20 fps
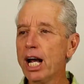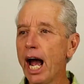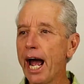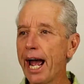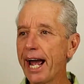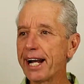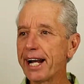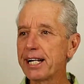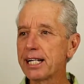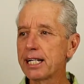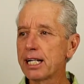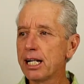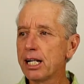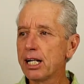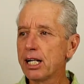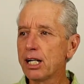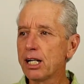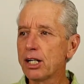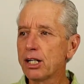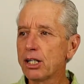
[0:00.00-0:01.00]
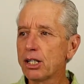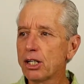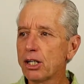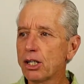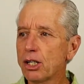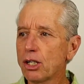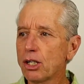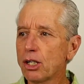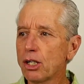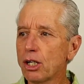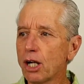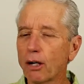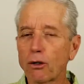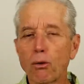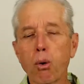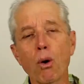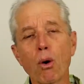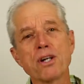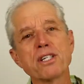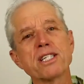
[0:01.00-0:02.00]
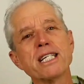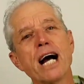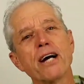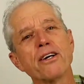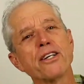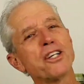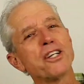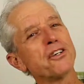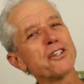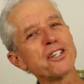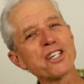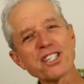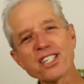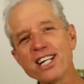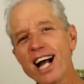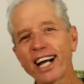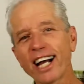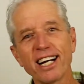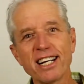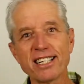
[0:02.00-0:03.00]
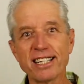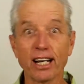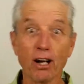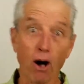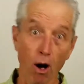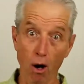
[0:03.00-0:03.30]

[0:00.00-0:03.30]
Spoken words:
And of course, now you're just not going to say,